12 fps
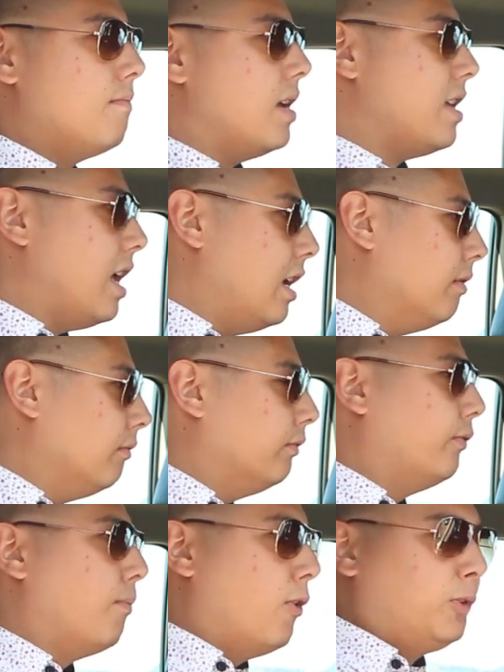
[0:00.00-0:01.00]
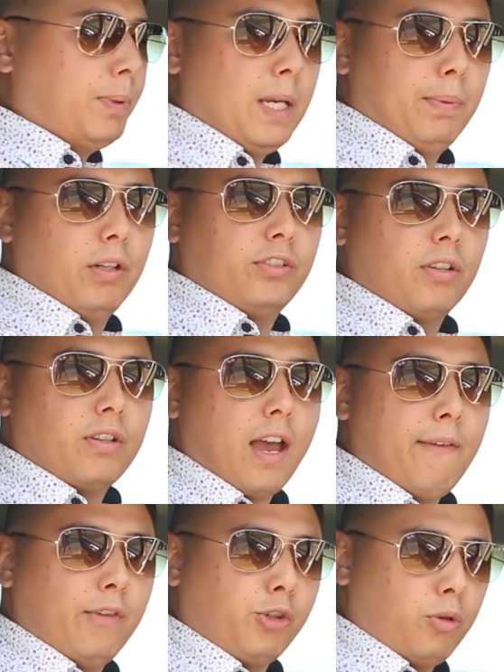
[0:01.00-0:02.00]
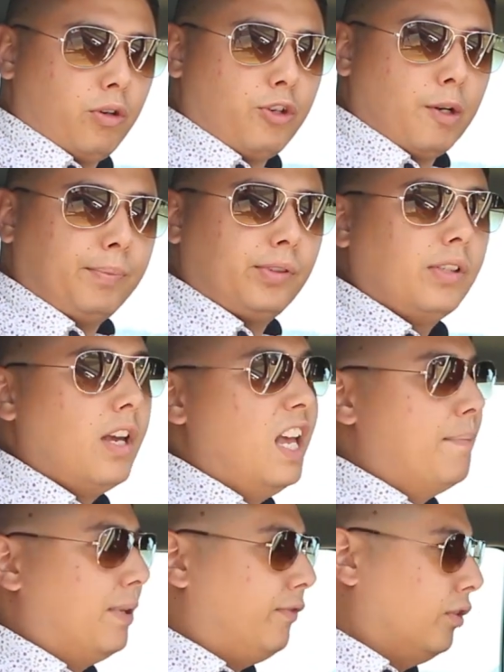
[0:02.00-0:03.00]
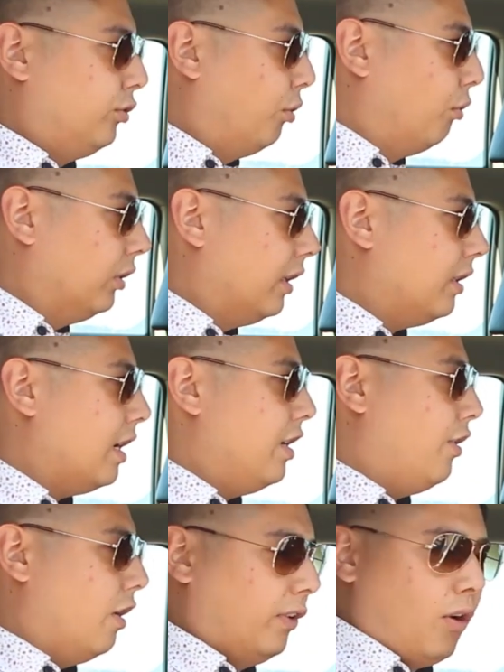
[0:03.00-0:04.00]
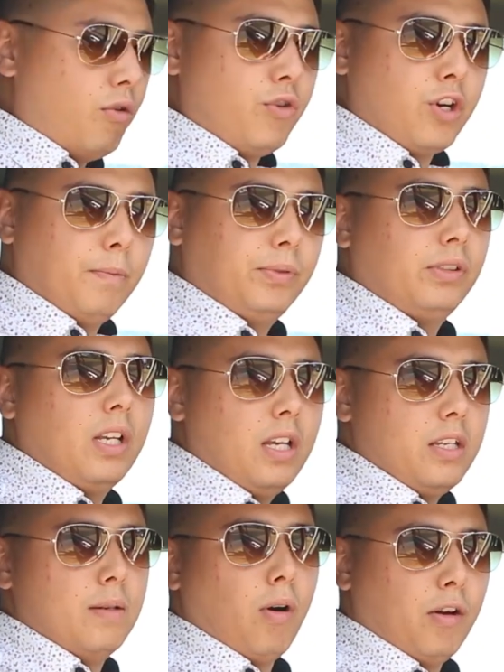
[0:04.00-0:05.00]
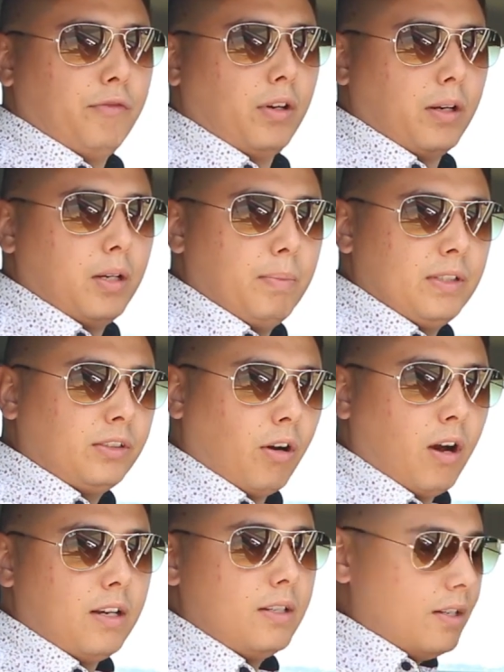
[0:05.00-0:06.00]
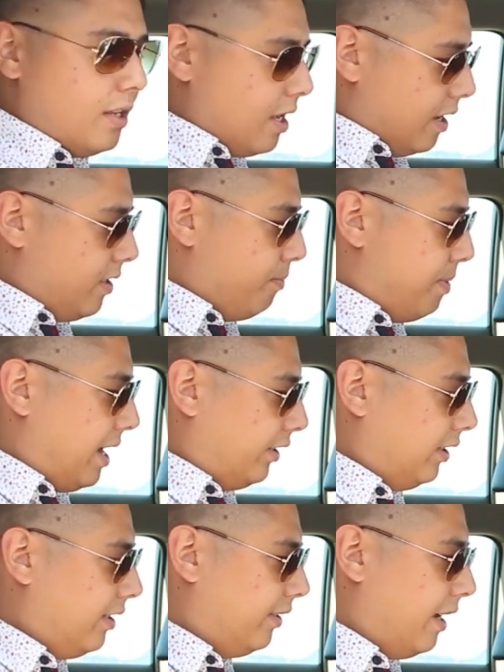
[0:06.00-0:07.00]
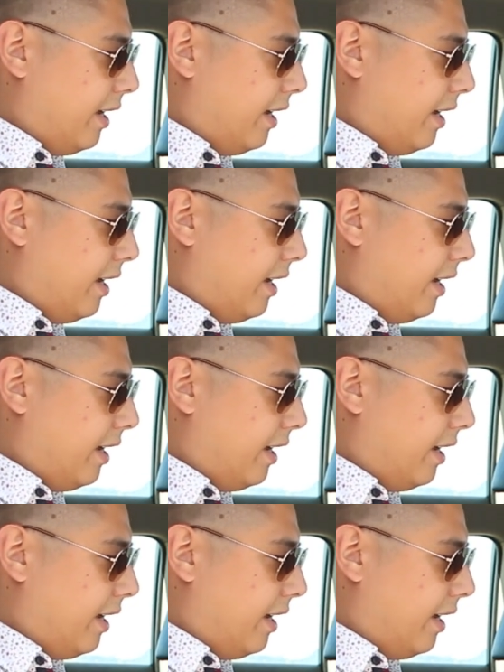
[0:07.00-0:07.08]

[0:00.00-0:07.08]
Again, for most people it's okay for shorter trips, but if you're taller and you're going for long trips, you might find it a bit tight in the back seats